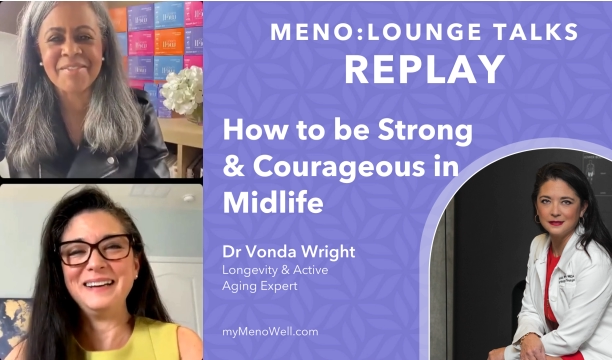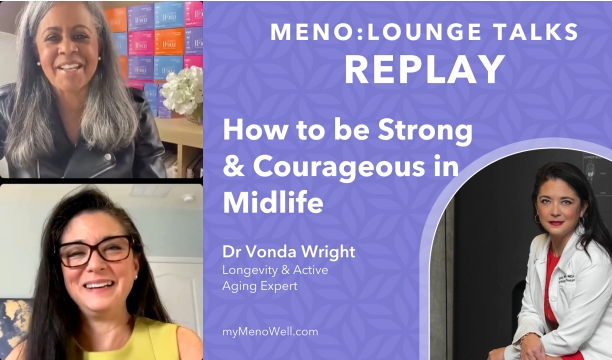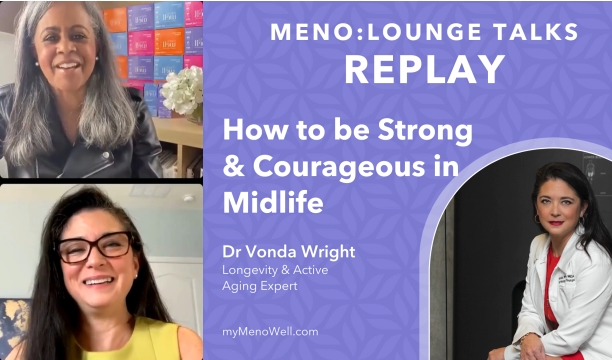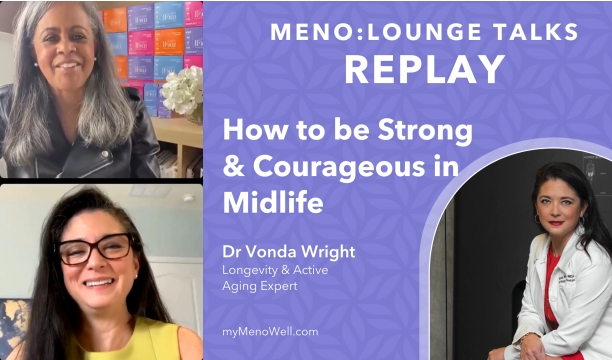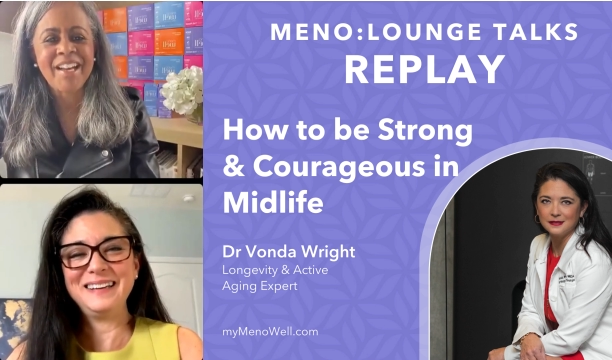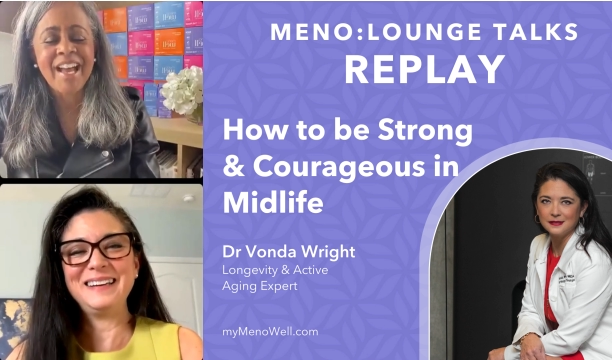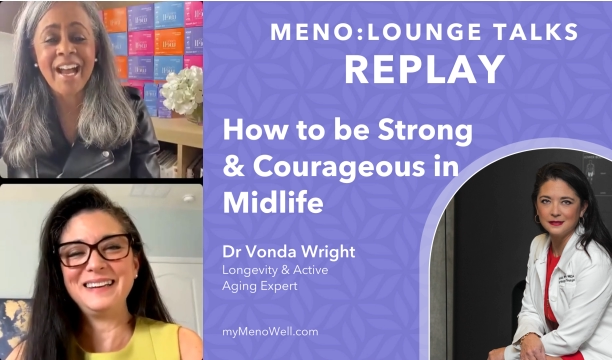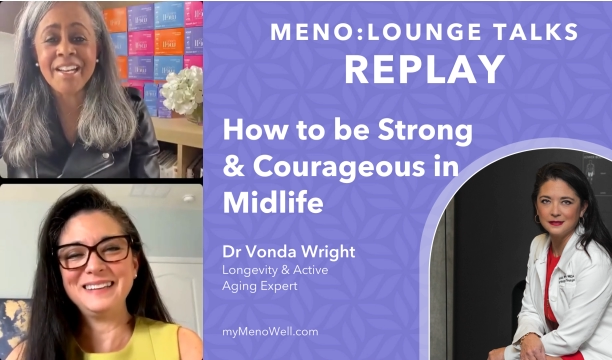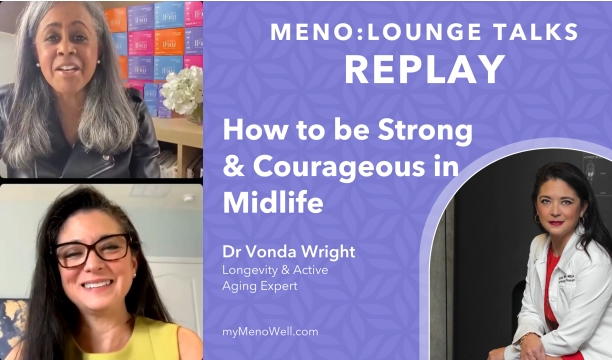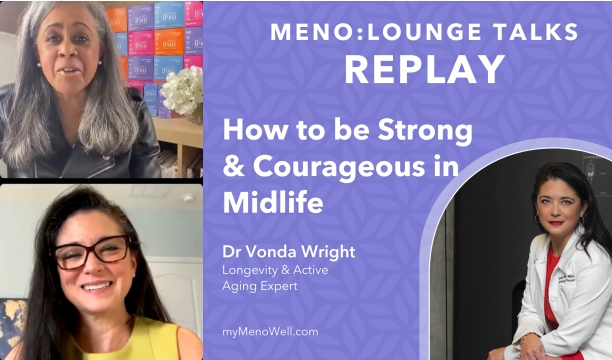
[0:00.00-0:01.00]
Speaker 1: to become. I
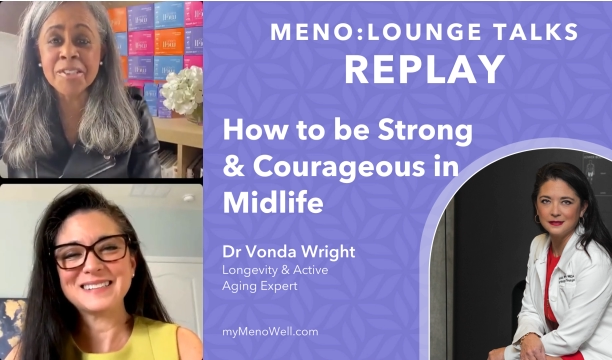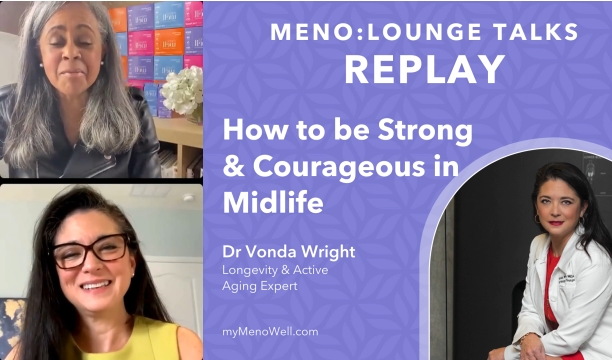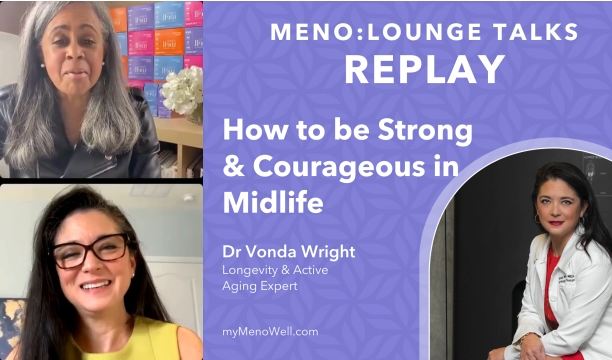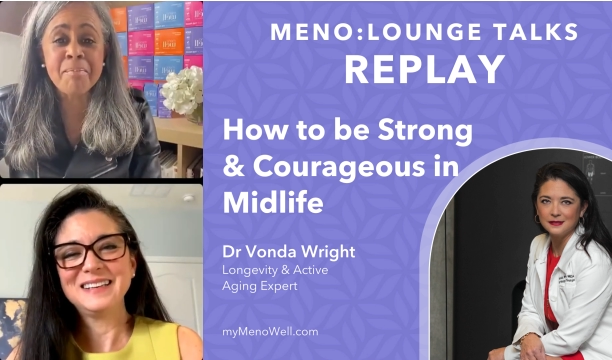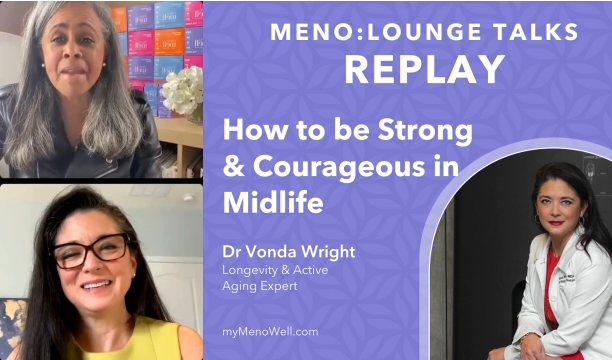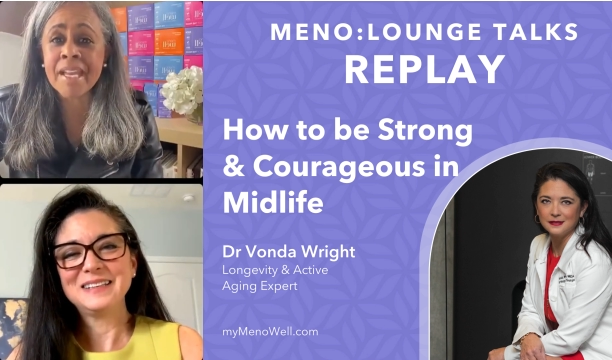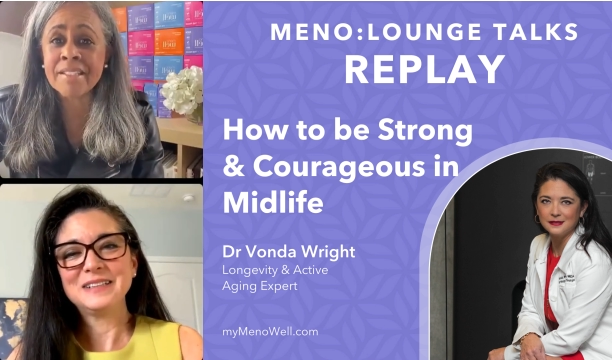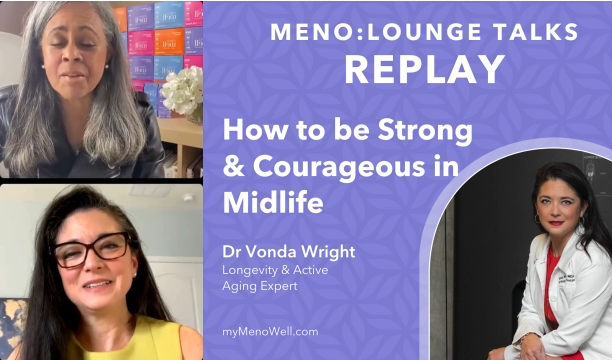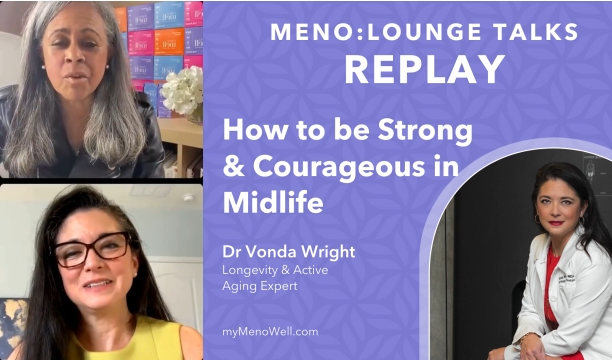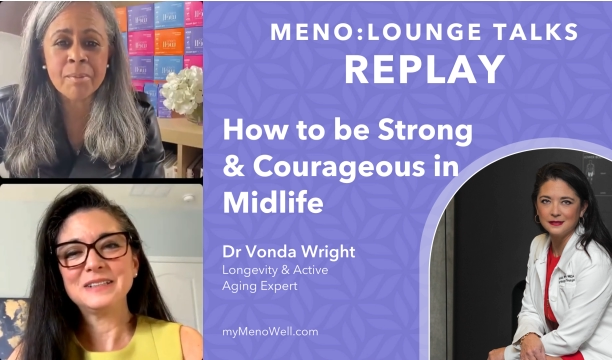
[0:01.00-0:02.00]
know some
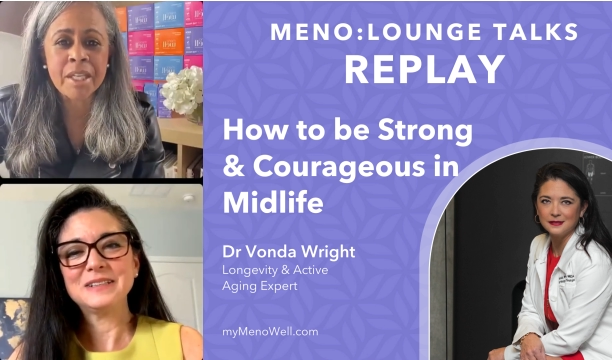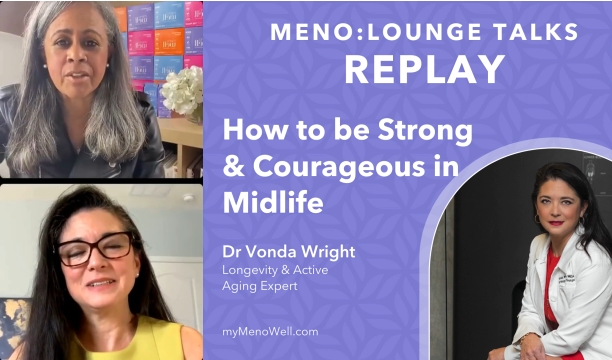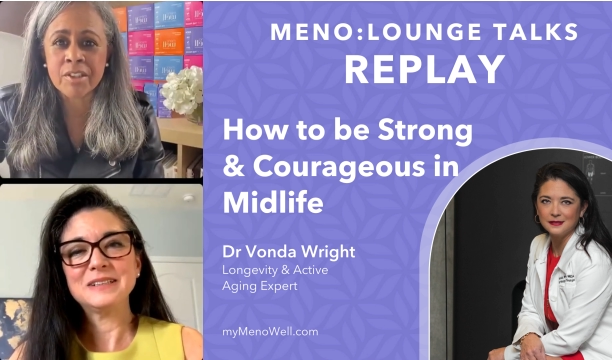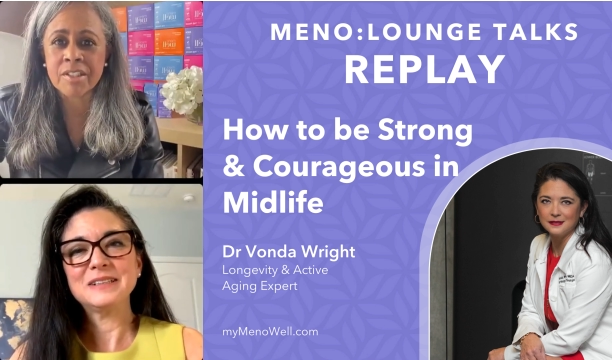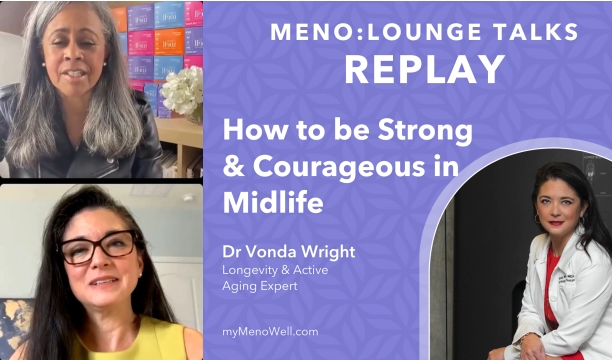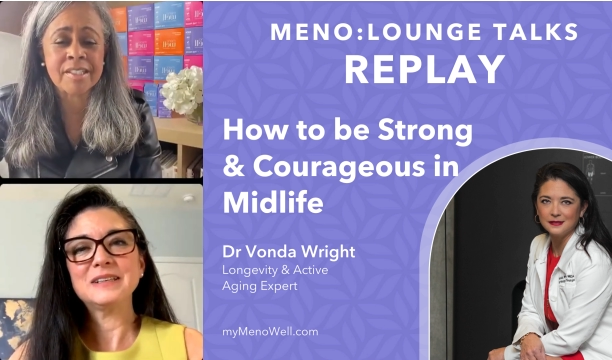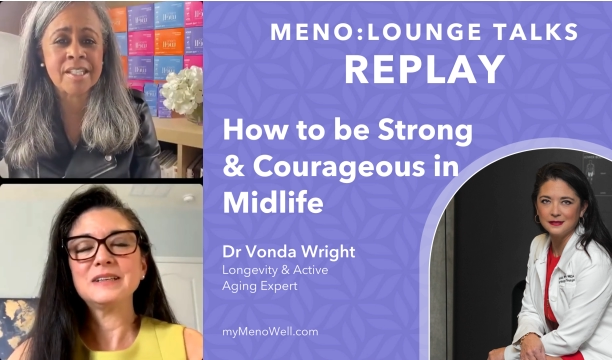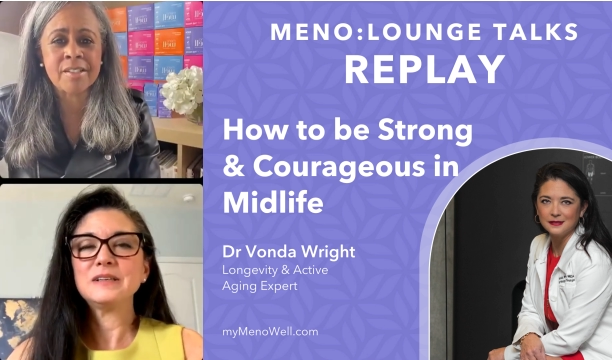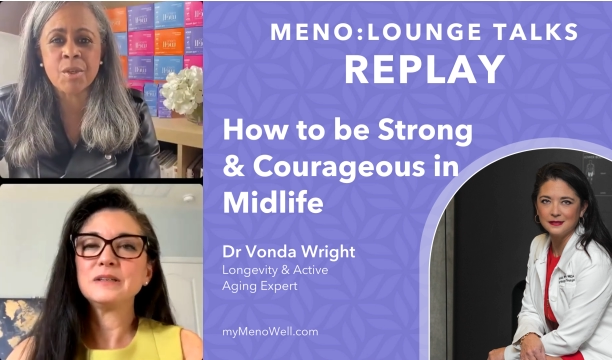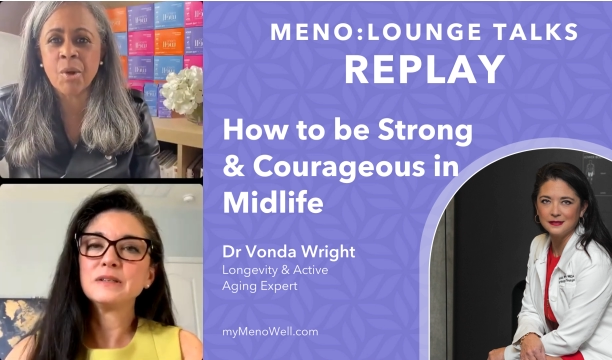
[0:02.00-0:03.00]
amazing women in their
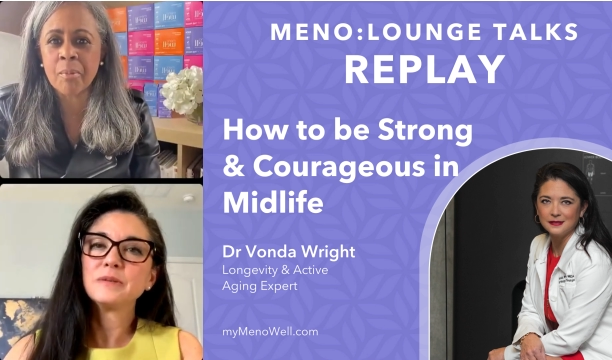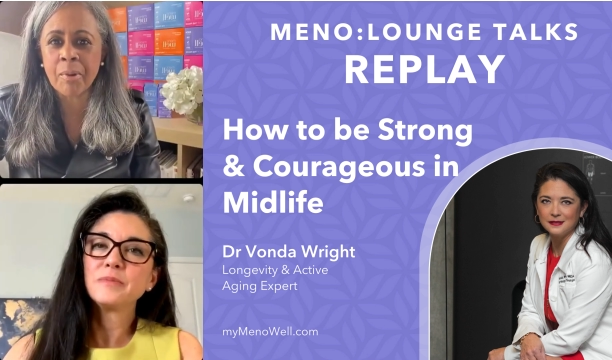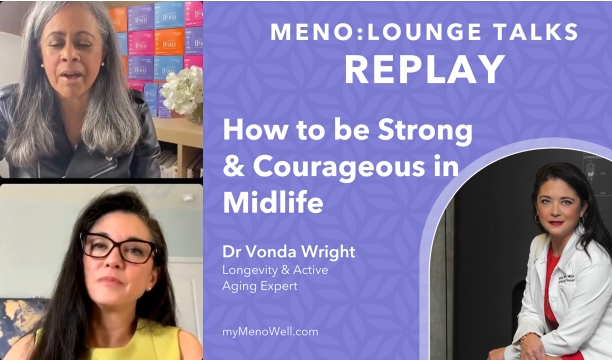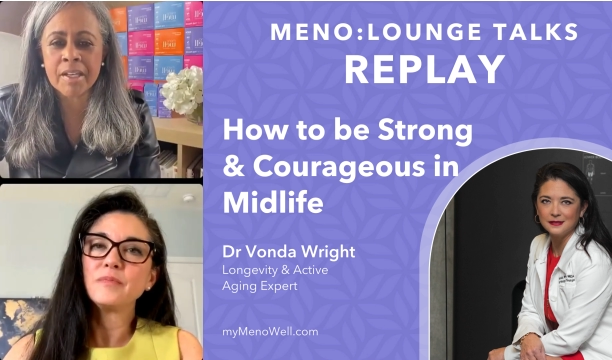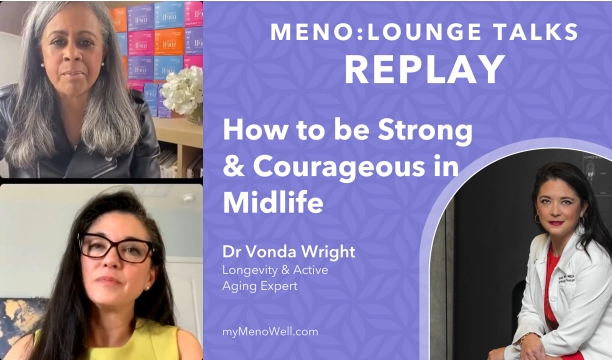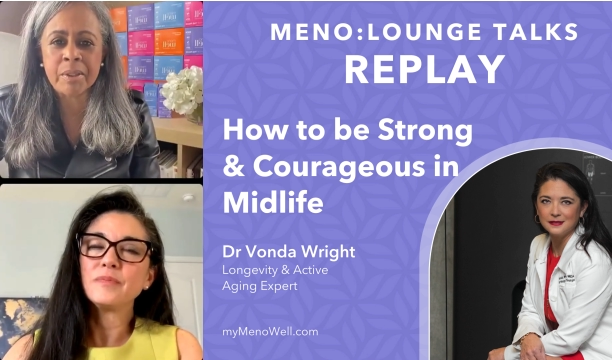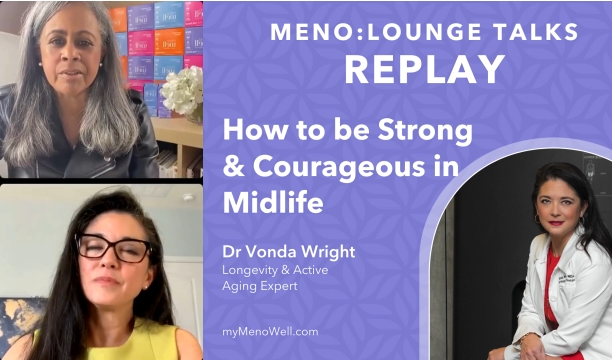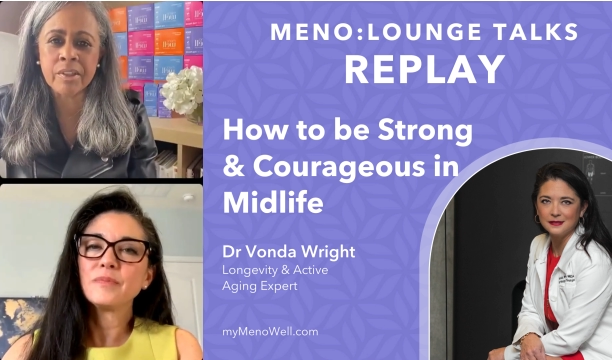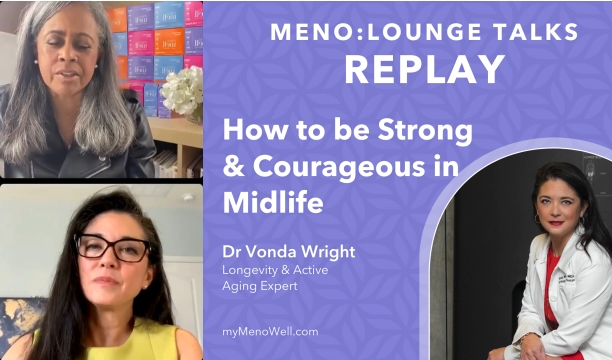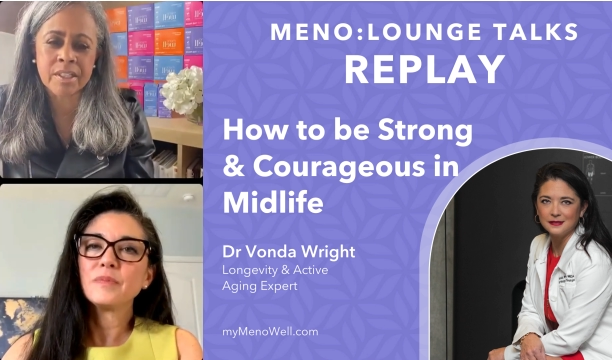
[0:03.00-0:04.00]
60s who are
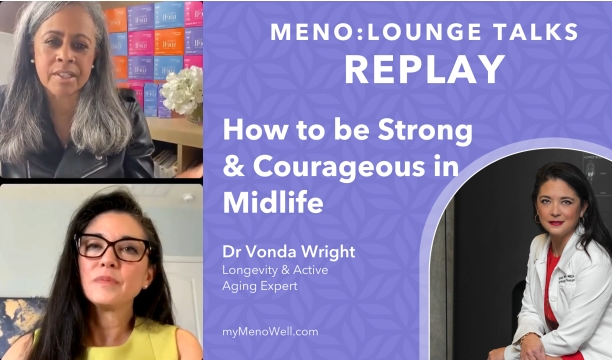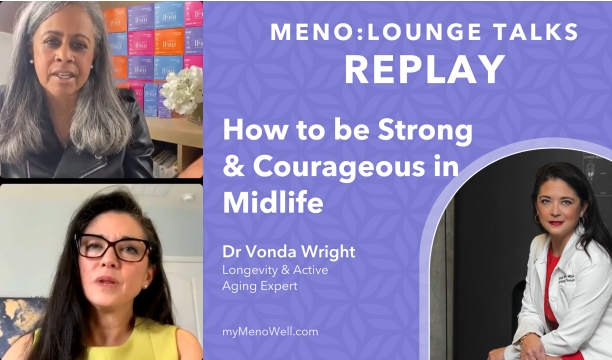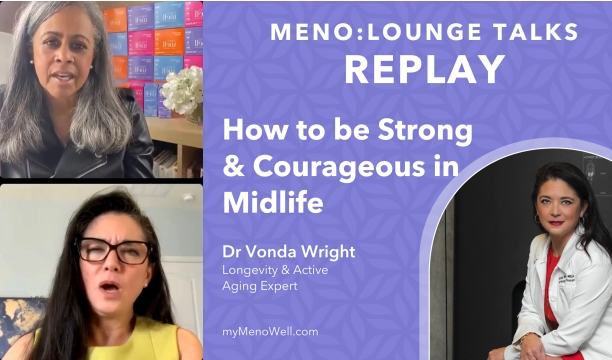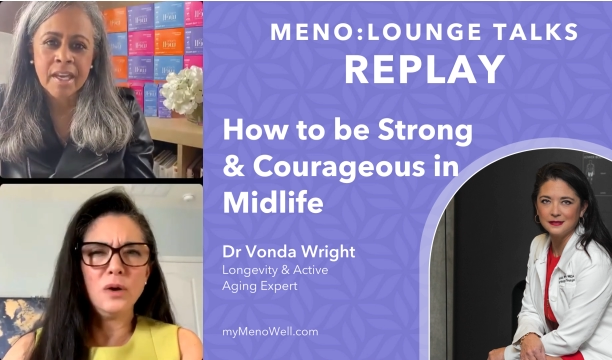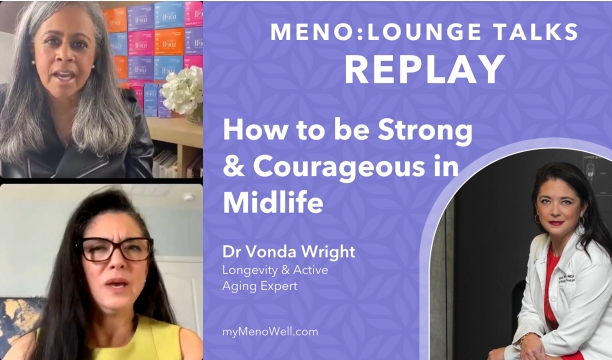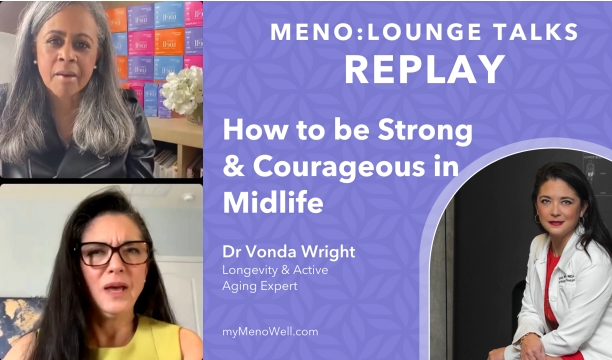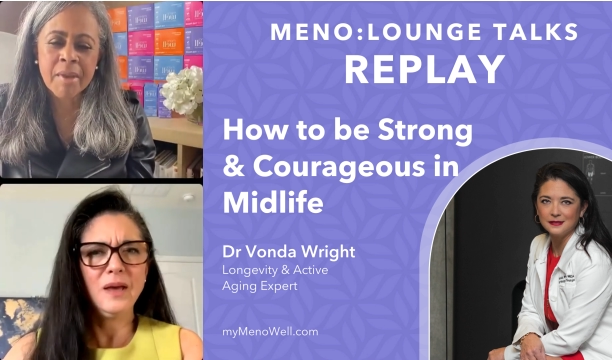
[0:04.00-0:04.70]
bodybuilders and um,